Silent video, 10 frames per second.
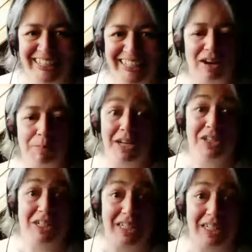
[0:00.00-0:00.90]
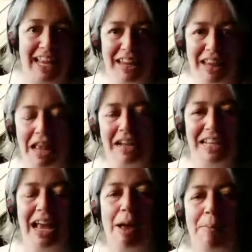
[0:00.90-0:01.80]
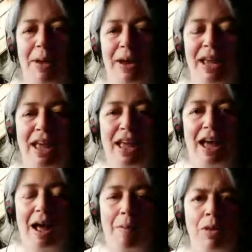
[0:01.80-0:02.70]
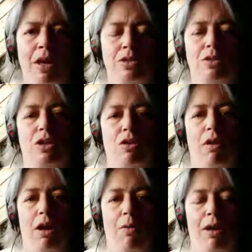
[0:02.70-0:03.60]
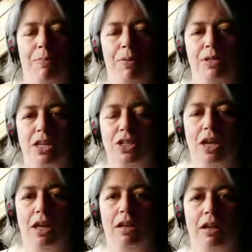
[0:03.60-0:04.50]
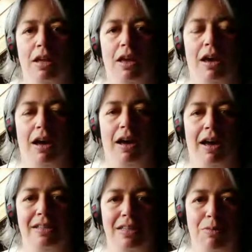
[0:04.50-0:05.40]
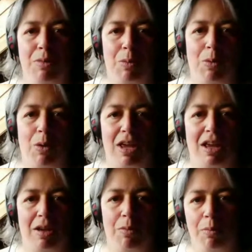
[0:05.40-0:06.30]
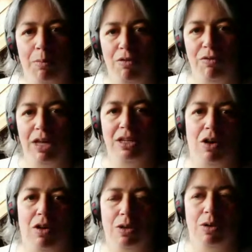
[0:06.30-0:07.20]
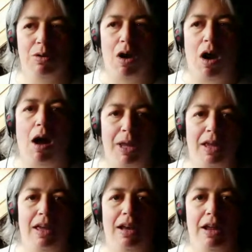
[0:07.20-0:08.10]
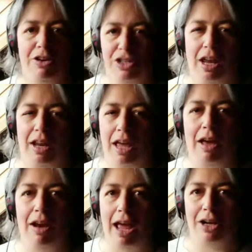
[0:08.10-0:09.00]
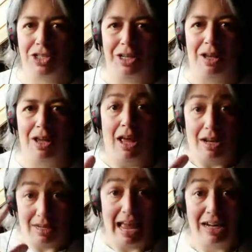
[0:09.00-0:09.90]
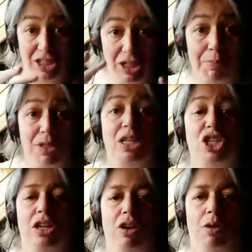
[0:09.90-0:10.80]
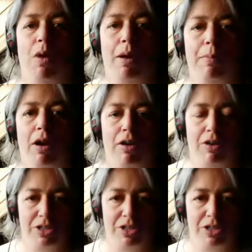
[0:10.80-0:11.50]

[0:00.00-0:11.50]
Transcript: on potentially 10 things that happen. So it's a great way to position. I see we're moving into also copy and understanding how to actually position your webinar, your